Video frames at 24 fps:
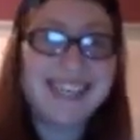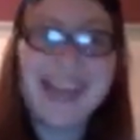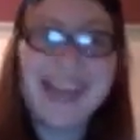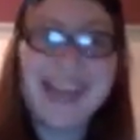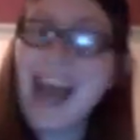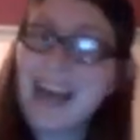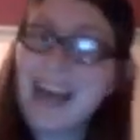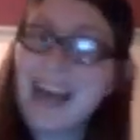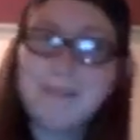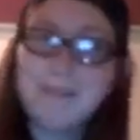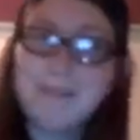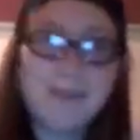
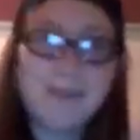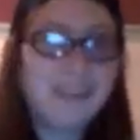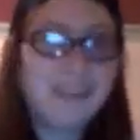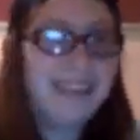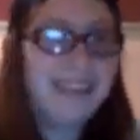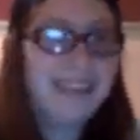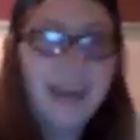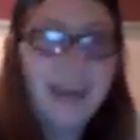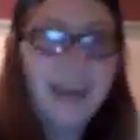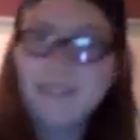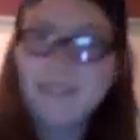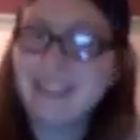Yeah, I'm
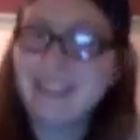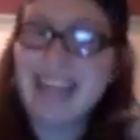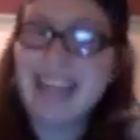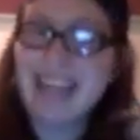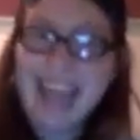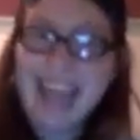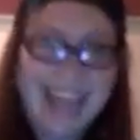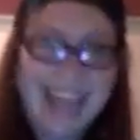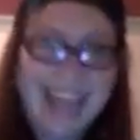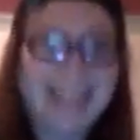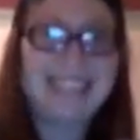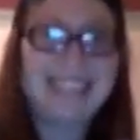on
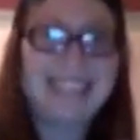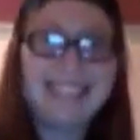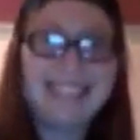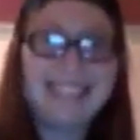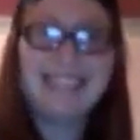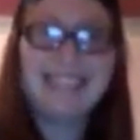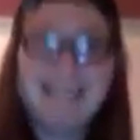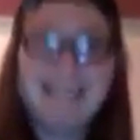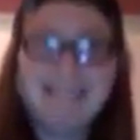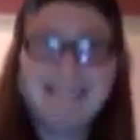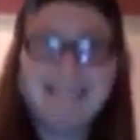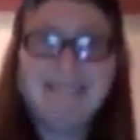level
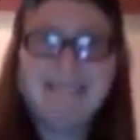8.